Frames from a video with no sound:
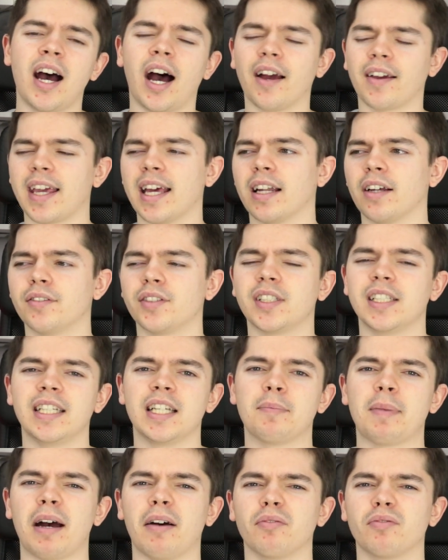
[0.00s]
Again, I've
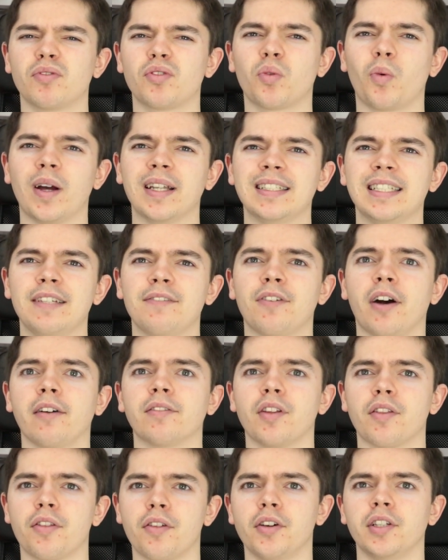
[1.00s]
seen about
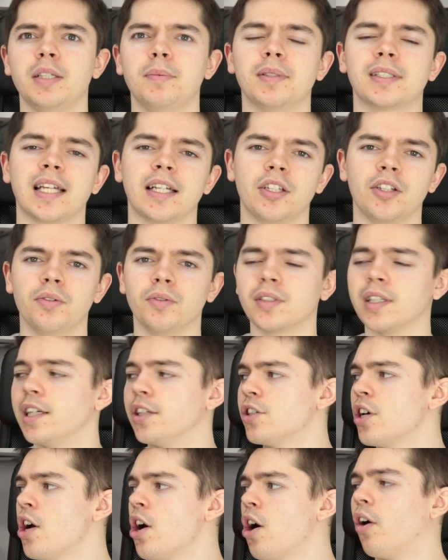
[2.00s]
25 to 30%
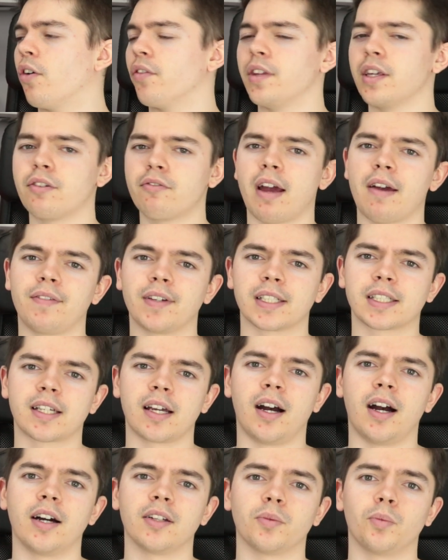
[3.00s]
usage on the graphics
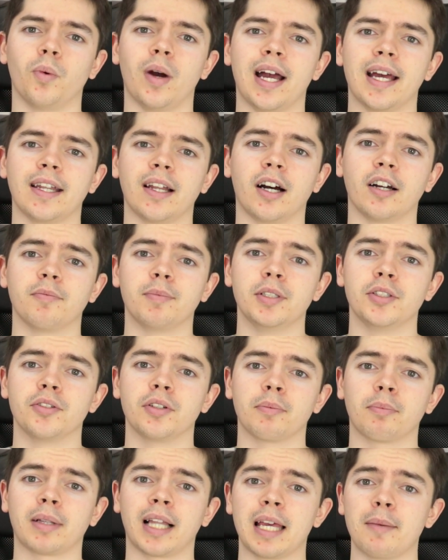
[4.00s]
card when I've been
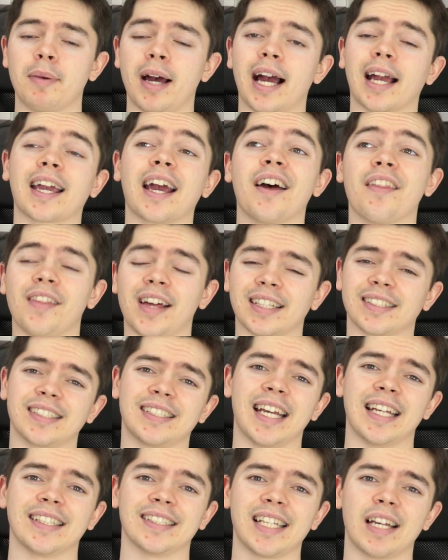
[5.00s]
doing playback, and that's a
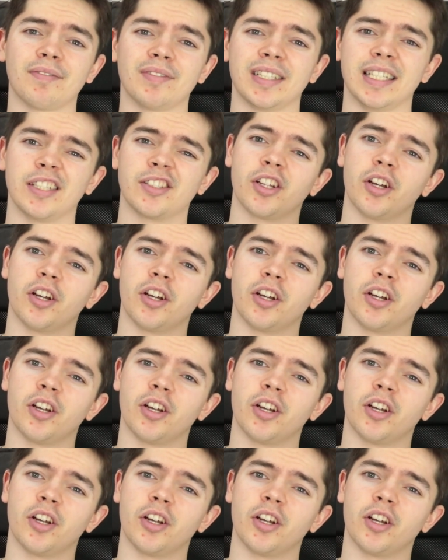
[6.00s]
1070.